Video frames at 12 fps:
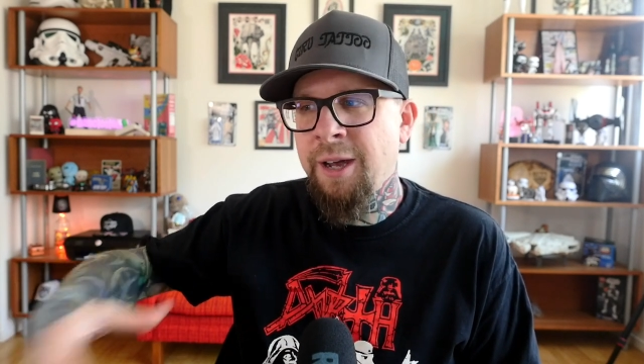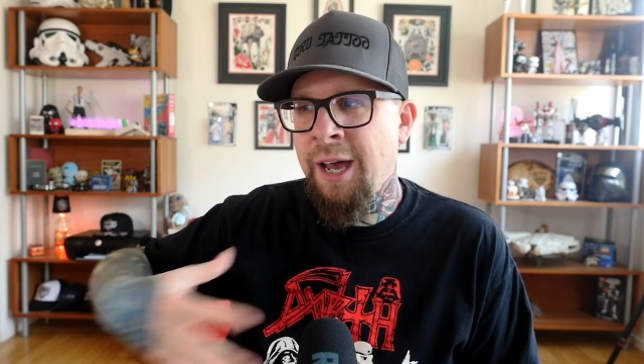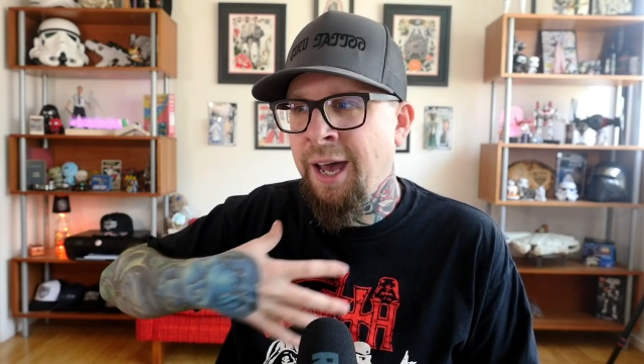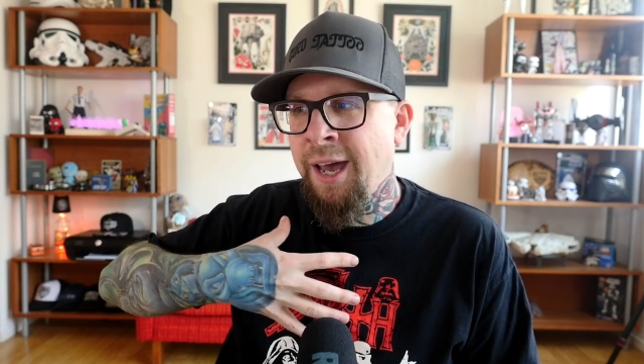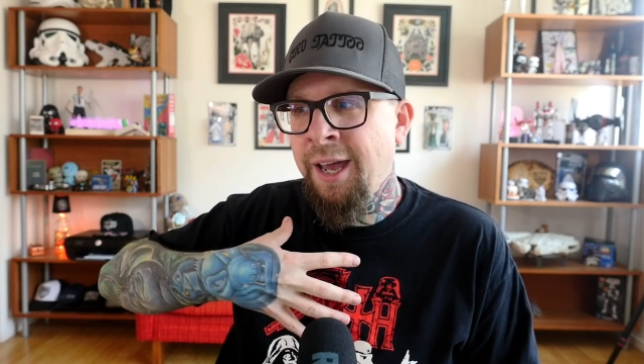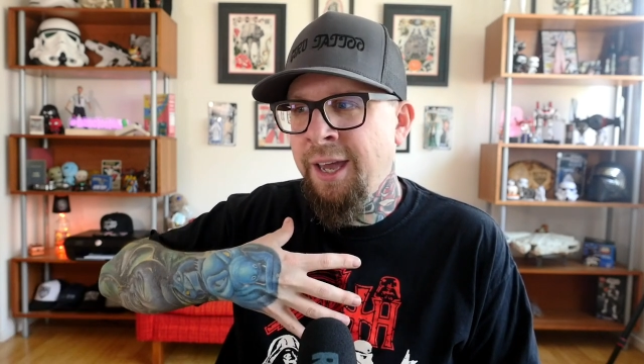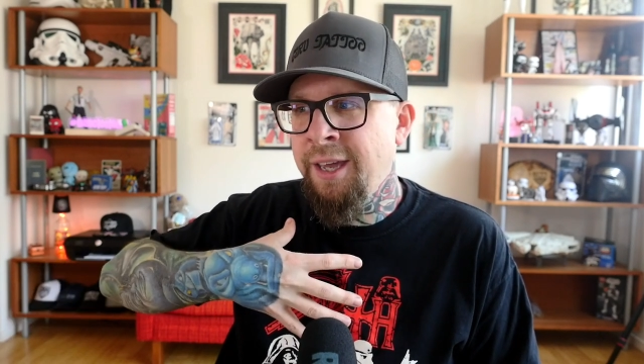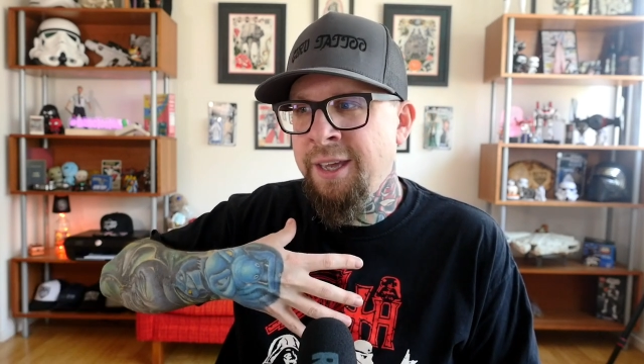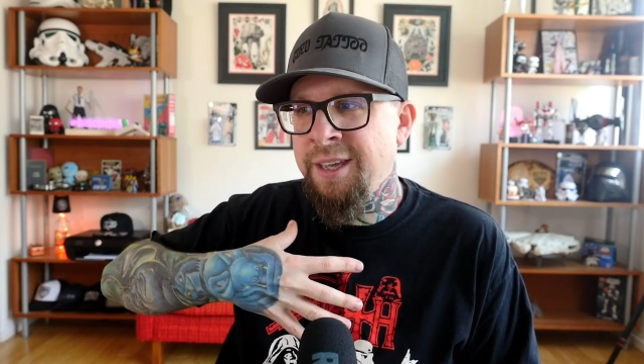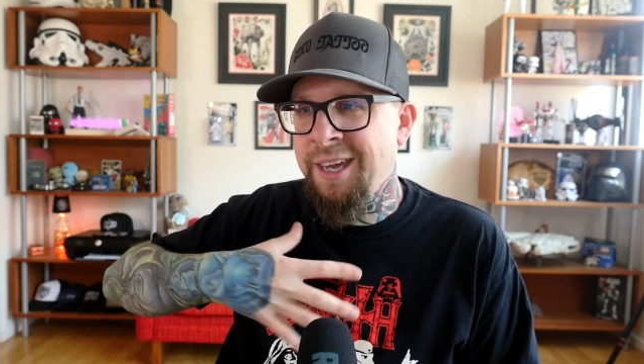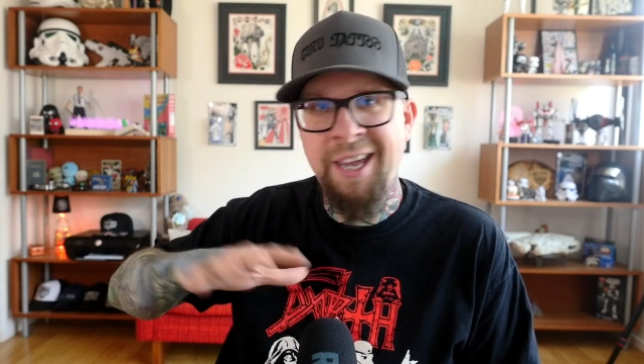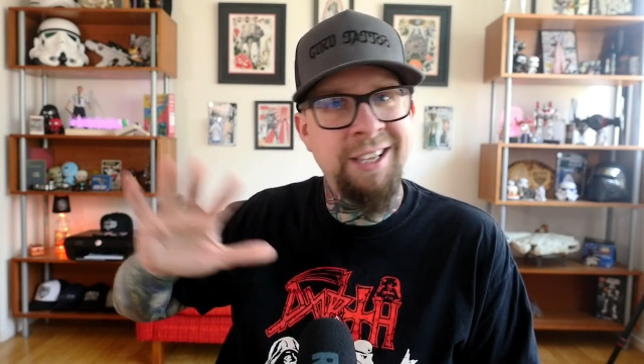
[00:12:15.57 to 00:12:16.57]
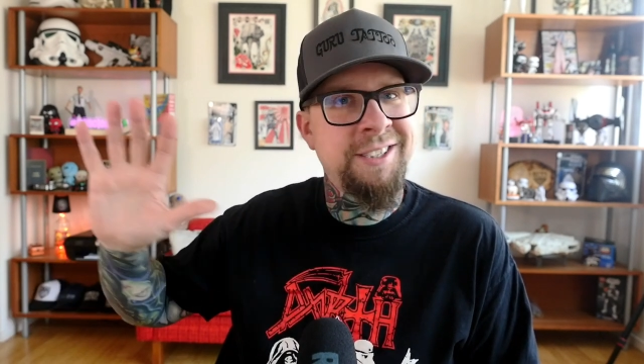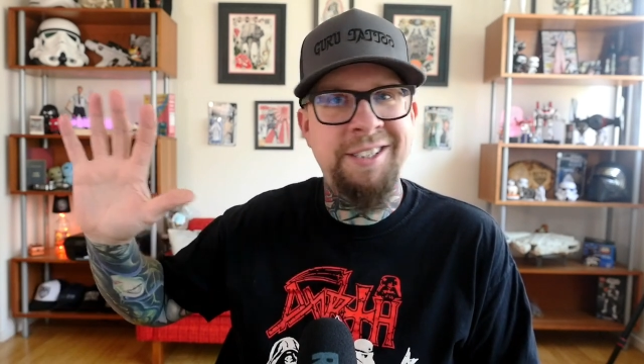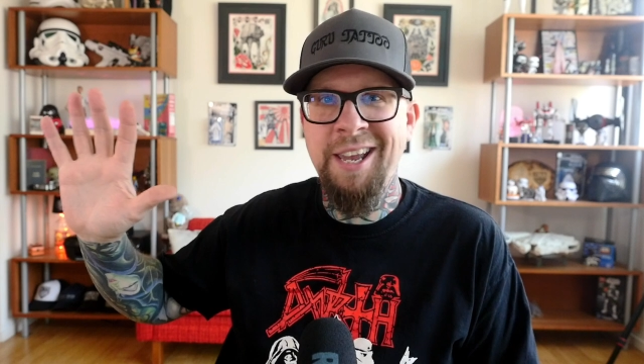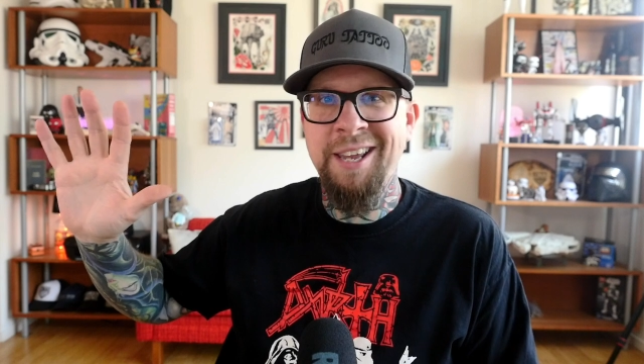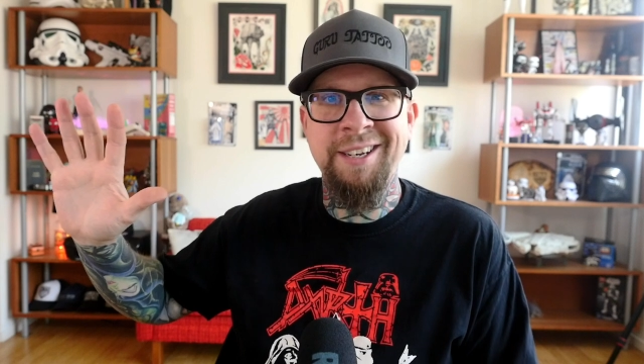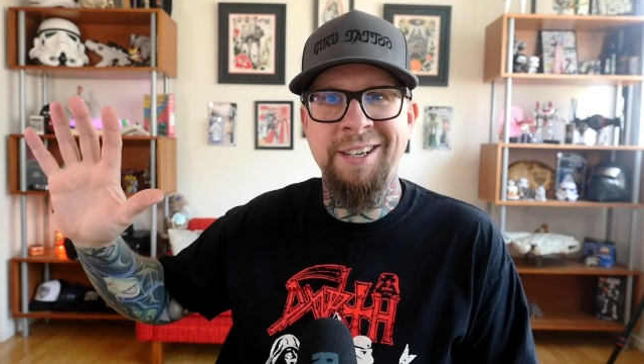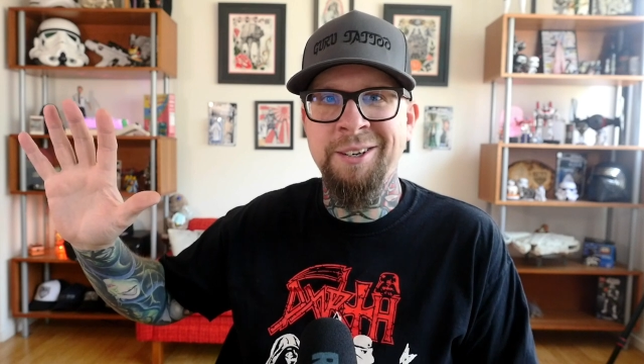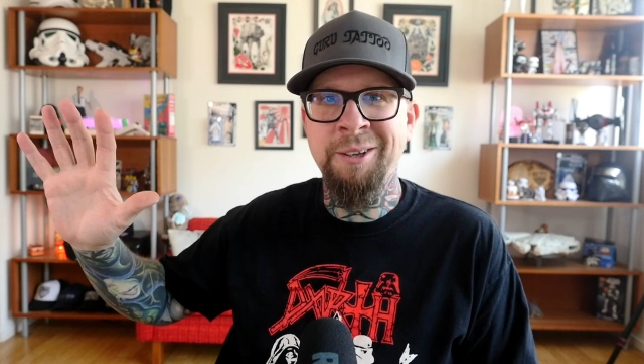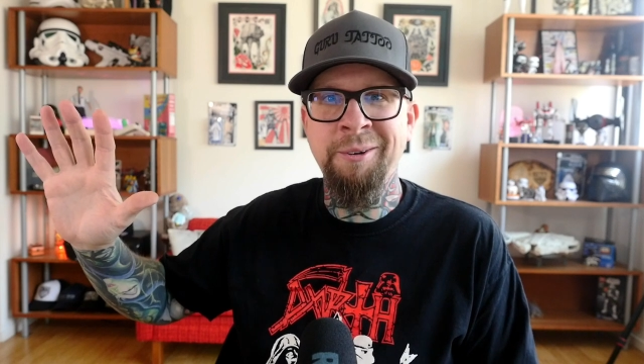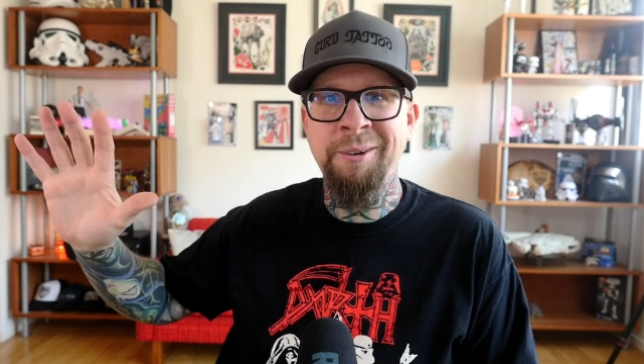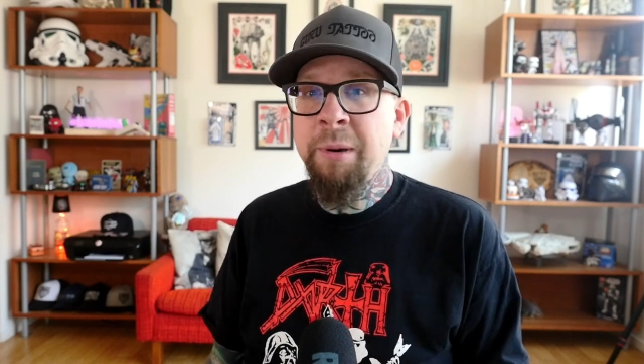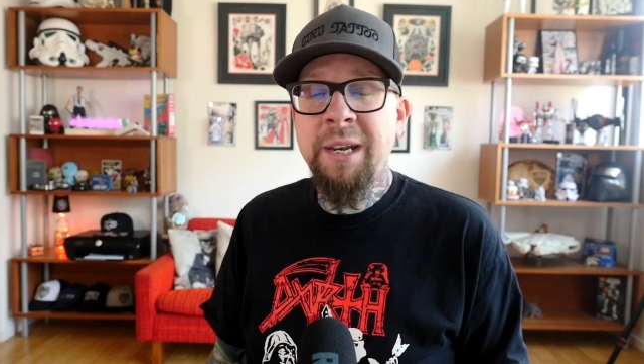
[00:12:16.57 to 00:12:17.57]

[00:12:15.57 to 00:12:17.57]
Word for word: I can't stand it, dude.